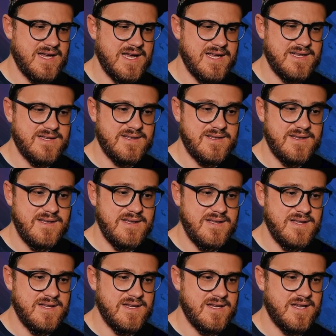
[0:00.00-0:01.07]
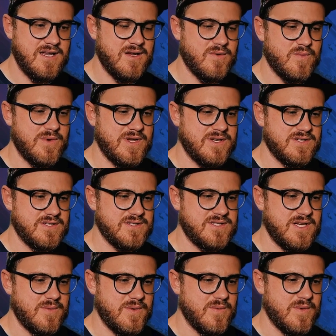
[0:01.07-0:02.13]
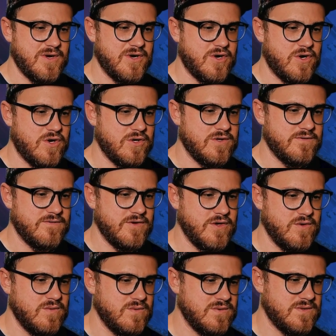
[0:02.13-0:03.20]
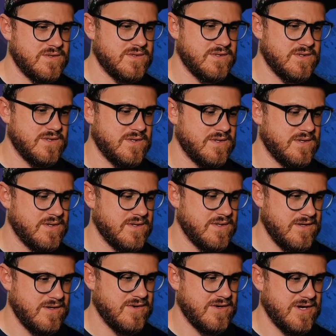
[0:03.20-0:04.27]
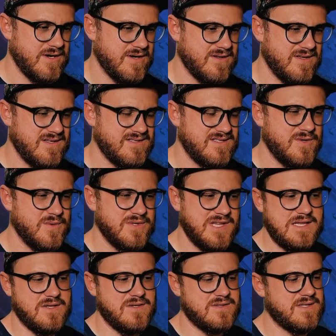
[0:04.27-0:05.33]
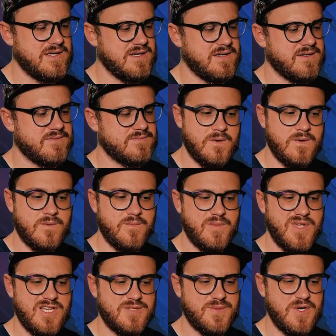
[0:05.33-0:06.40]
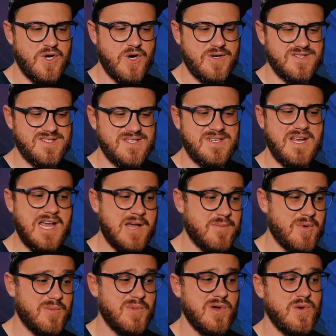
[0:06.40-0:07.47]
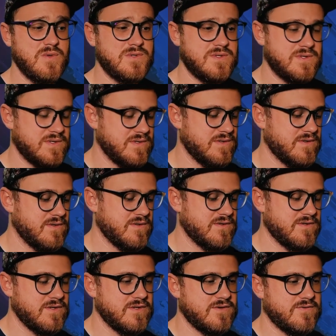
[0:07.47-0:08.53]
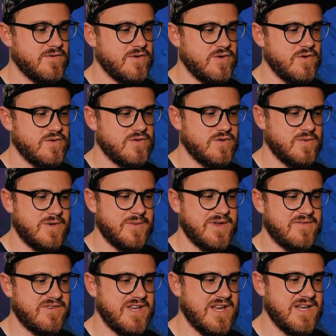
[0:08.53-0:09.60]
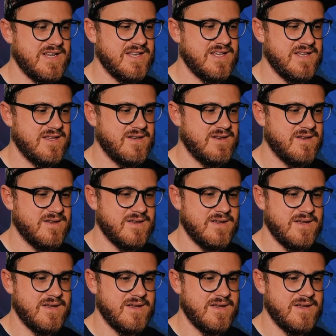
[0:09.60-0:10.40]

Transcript: ID. And we can just say we want all of those. Okay, let's see what that looks like. PHP artisan app post, search for the user. Why don't we have Danny again?